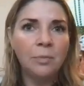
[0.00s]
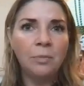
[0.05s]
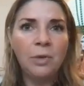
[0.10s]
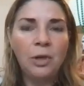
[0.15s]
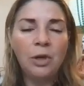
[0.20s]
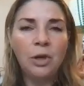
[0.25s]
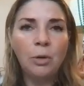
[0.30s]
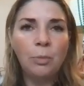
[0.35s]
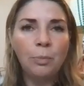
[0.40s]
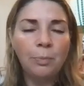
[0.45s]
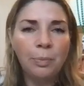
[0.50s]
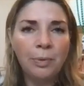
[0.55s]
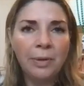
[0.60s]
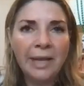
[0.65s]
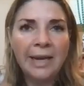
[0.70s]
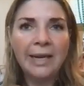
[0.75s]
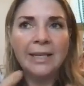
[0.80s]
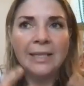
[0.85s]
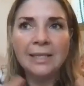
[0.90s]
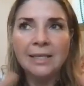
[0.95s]
you know,
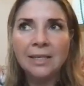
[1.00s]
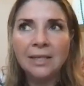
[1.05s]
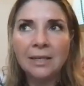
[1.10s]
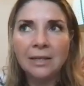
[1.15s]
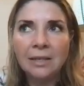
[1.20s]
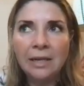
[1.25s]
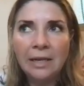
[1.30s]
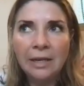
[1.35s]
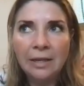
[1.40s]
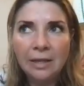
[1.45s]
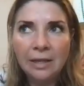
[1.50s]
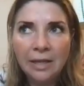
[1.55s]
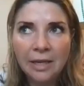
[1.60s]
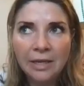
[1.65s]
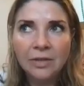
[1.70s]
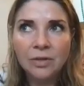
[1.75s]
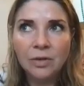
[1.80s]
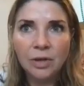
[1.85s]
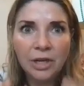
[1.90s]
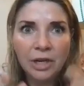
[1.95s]
planets and, and
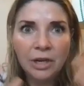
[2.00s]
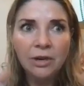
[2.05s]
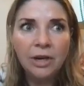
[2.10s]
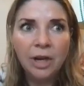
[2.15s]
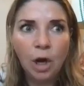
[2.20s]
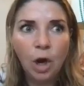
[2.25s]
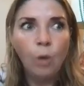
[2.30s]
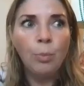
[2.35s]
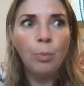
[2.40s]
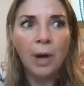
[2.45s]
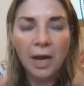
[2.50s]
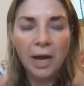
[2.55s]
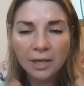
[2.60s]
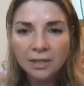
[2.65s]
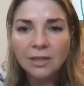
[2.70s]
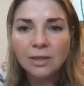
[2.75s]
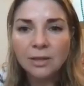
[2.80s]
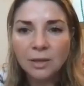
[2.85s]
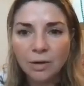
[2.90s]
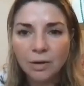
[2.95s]
things are here to help
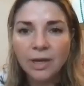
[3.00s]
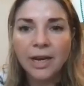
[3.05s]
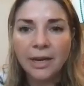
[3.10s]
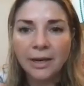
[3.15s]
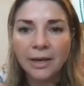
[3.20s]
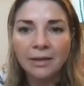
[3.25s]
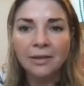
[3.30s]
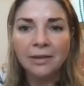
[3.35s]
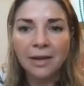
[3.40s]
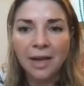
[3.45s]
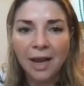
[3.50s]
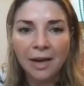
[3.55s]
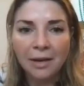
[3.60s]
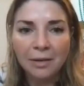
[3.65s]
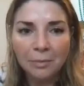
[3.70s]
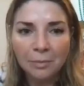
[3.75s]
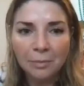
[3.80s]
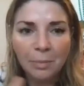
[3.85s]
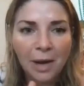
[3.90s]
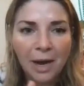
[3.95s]
us, okay? Not
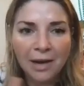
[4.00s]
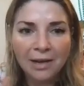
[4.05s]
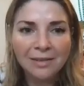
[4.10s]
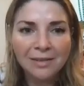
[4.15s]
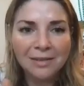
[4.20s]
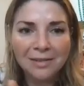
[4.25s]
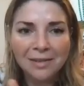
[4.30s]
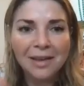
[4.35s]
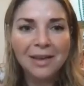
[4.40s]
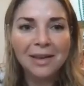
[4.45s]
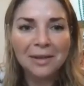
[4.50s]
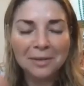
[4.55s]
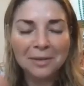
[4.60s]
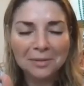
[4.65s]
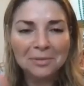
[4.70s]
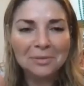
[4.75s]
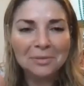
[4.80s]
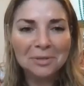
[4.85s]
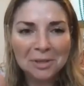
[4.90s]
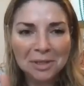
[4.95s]
box us
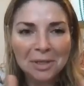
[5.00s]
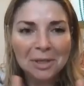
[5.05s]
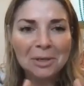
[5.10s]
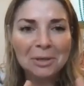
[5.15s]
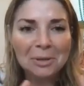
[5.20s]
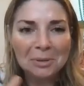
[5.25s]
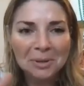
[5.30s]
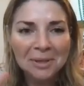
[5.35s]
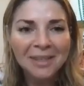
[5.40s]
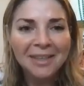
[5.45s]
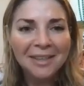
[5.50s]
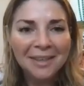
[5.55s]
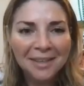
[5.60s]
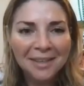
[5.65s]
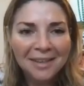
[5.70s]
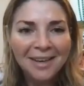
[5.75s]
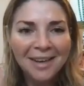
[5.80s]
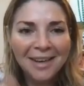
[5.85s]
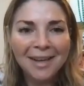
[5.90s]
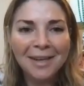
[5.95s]
in. So,
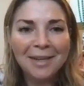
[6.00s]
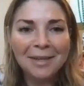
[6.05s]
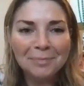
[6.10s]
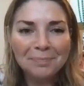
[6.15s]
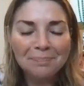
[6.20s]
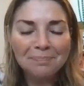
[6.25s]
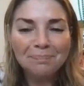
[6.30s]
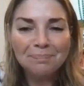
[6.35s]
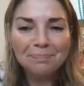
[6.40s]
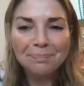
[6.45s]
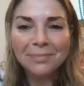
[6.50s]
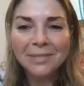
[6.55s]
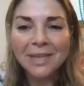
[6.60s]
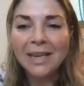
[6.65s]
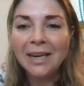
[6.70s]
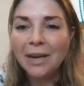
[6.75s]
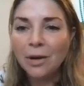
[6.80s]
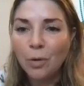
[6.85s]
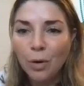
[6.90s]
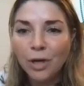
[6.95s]
um, yeah
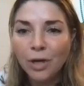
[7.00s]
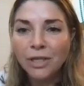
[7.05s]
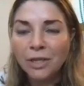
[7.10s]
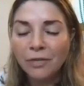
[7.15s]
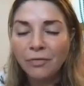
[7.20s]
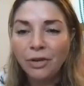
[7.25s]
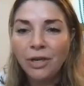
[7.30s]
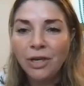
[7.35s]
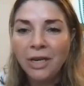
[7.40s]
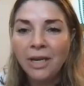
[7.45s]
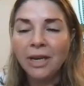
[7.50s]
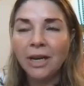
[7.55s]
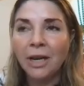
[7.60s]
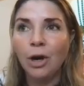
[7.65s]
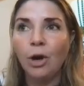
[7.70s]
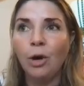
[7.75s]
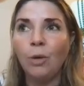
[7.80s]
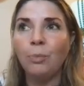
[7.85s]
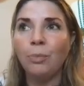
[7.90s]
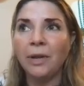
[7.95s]
and of course, if you need
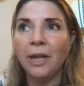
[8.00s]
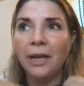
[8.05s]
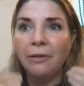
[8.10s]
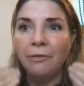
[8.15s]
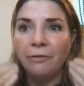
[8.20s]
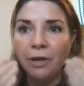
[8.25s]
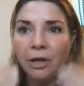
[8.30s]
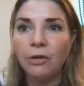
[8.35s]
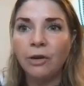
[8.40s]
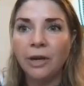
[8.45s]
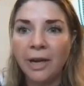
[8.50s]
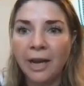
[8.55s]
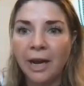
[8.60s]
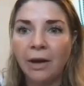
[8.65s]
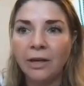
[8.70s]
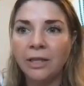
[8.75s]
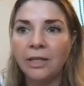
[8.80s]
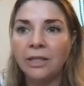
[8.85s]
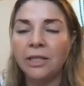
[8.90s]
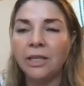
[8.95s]
help, like figuring
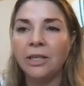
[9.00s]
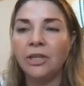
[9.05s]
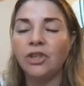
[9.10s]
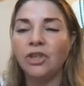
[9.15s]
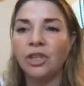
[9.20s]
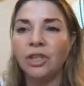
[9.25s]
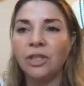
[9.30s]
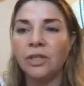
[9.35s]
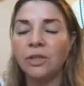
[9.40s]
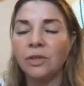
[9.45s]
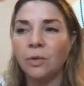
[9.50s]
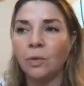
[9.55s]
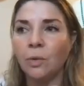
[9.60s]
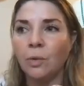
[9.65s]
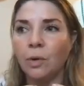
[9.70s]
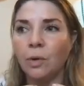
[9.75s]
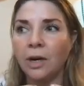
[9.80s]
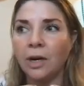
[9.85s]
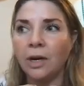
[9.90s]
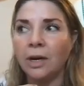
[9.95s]
out intentions
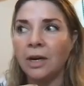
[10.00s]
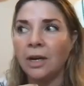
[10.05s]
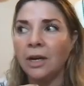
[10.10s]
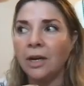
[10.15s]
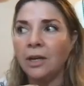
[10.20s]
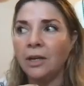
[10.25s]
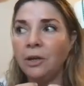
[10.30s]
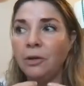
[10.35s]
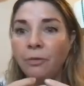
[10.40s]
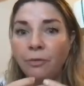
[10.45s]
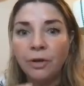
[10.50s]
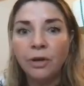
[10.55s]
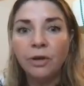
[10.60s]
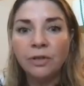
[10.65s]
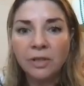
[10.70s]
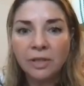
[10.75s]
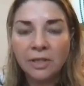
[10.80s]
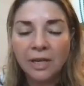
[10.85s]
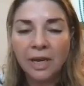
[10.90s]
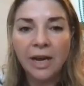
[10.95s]
or you feel
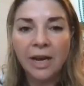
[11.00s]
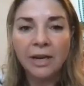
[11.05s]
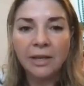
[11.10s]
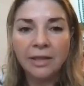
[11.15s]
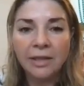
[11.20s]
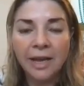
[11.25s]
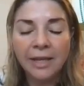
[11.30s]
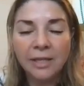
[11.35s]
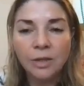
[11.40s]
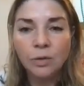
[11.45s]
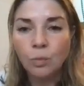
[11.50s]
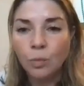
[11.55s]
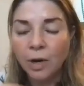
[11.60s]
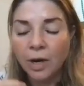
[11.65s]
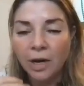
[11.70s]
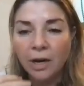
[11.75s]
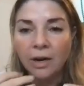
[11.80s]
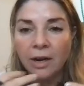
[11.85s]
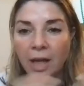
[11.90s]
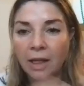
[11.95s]
mm-hmm. stuck, that's
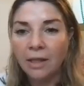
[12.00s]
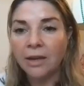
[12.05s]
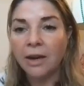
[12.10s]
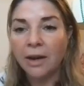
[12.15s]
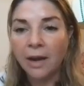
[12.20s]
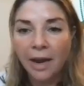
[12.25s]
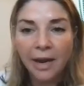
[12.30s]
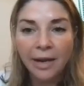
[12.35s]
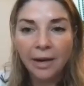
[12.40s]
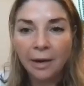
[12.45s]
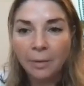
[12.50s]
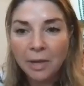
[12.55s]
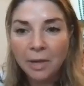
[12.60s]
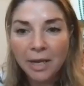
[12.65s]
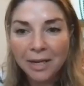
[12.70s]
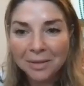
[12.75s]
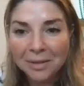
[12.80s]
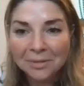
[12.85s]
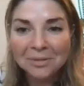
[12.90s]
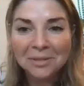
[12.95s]
where Helen and I come
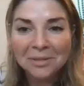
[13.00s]
in.